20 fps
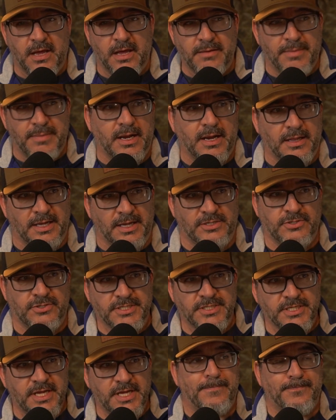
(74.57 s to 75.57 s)
about
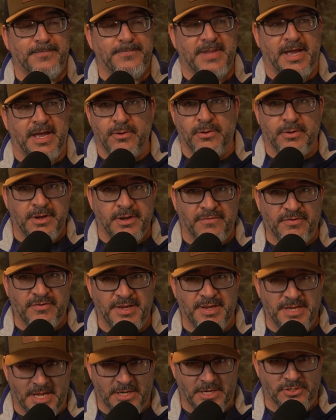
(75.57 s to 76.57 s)
electricity. I know enough to be
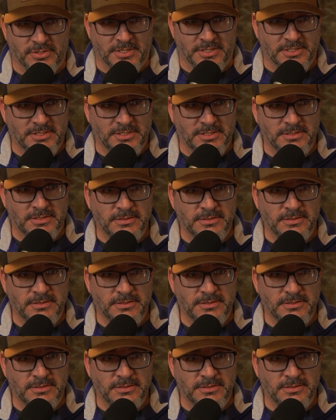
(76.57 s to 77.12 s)
dangerous.